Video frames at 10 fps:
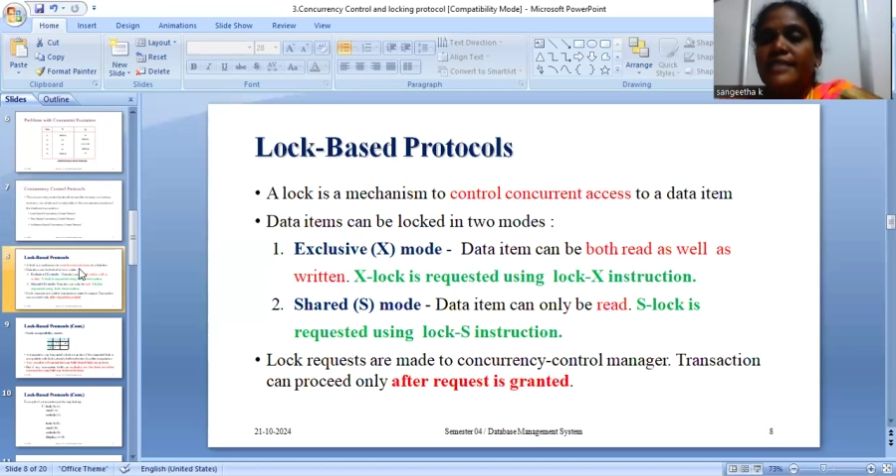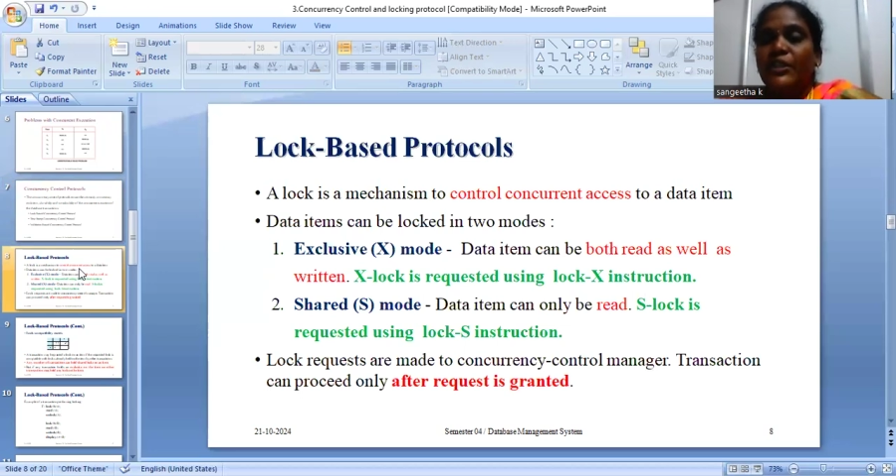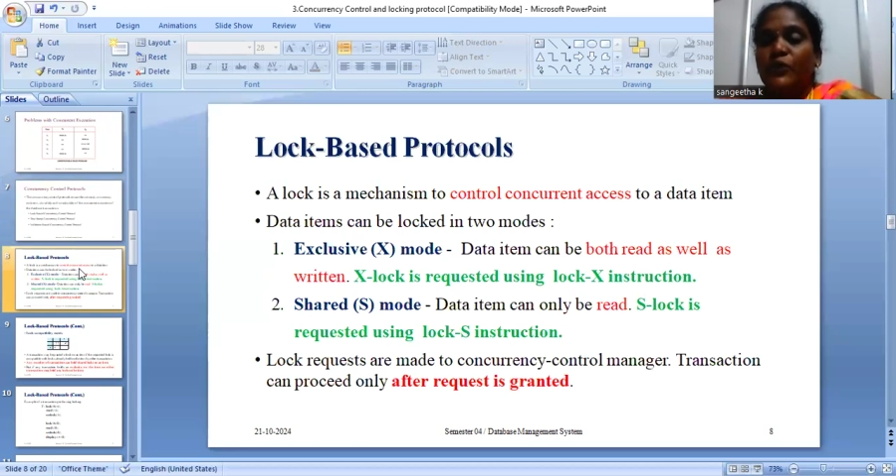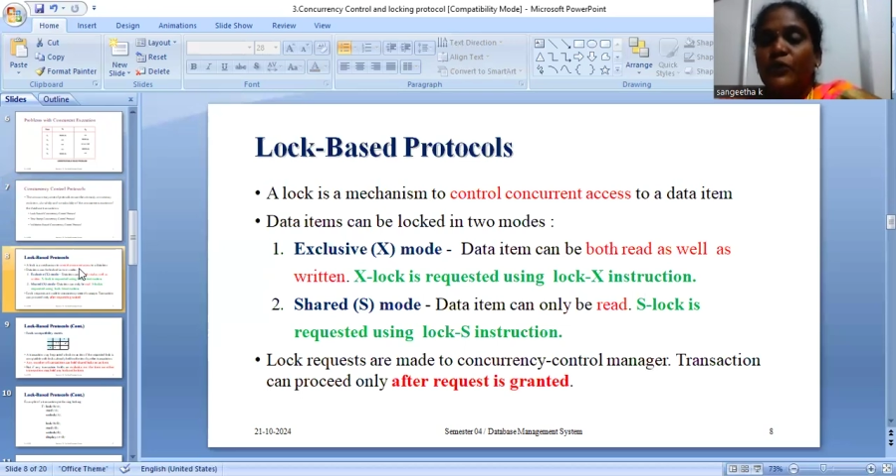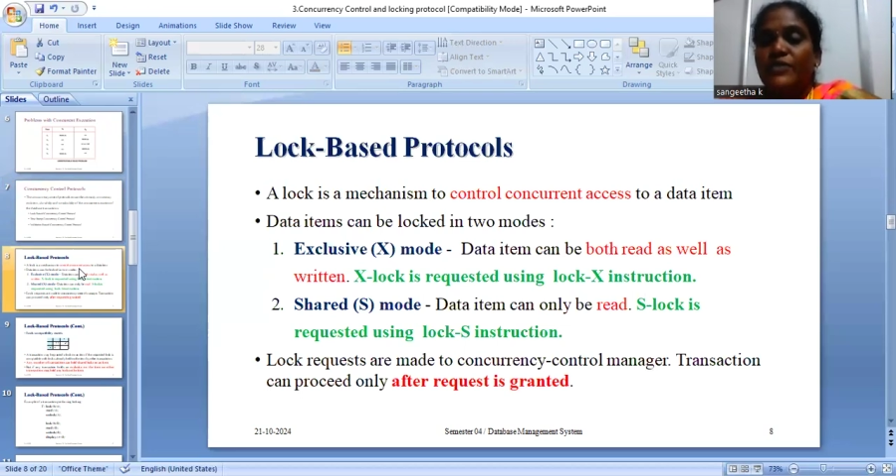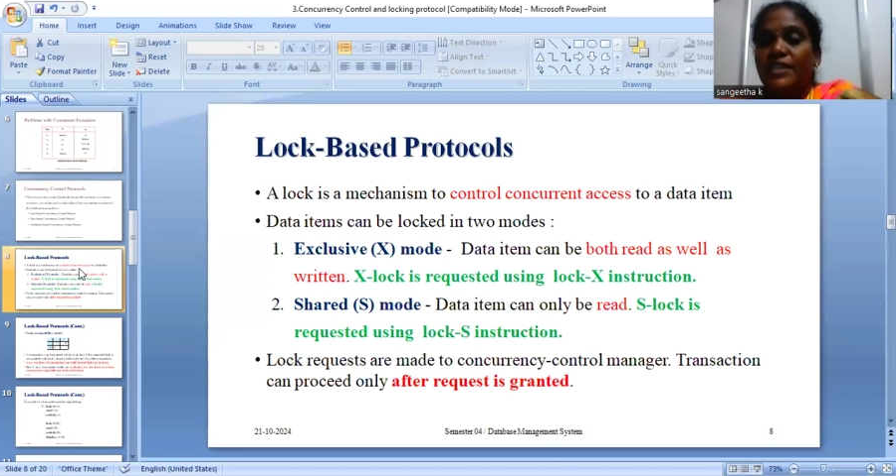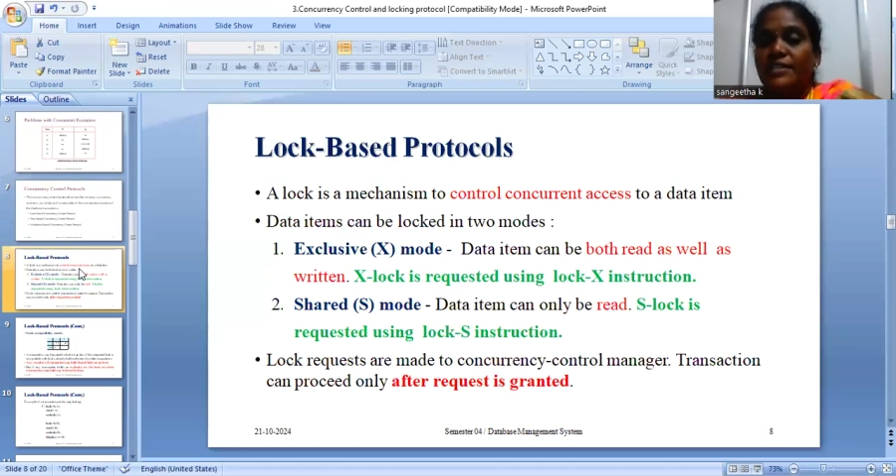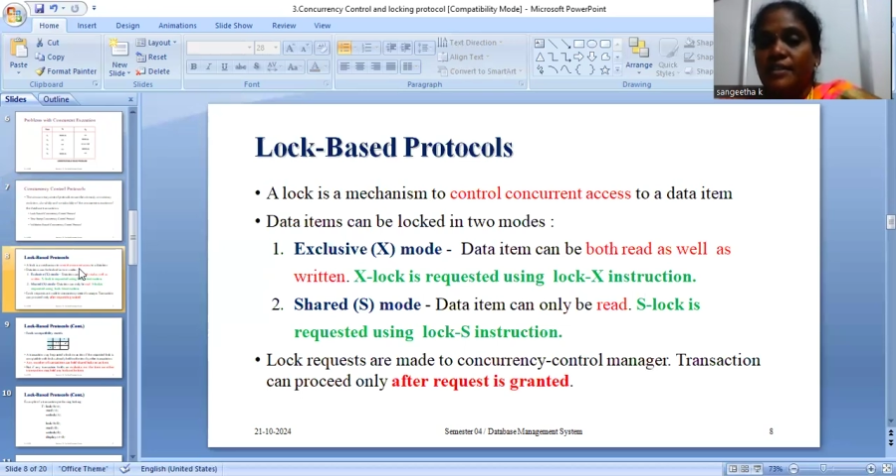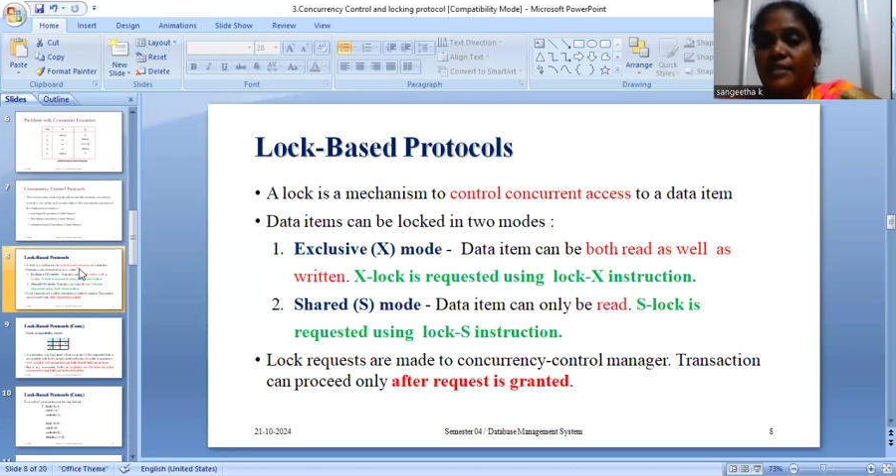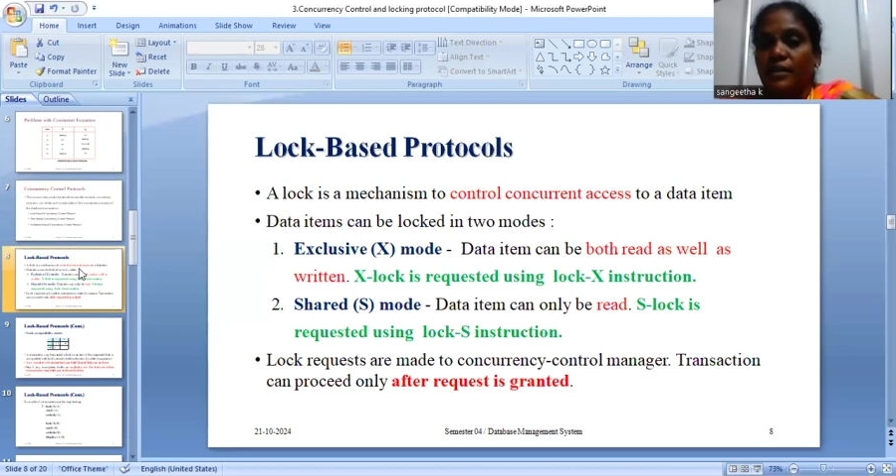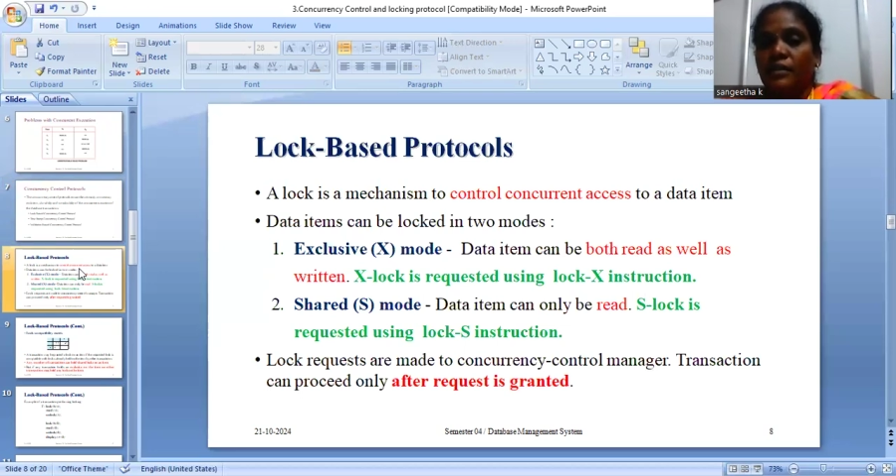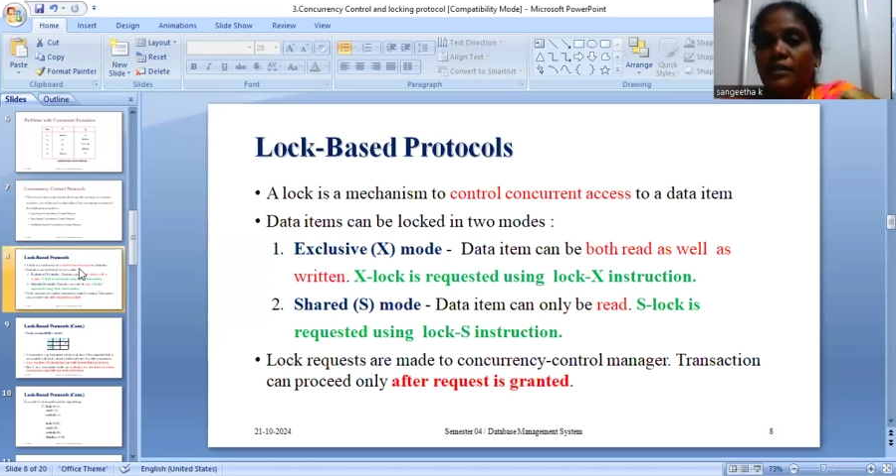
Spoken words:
it uses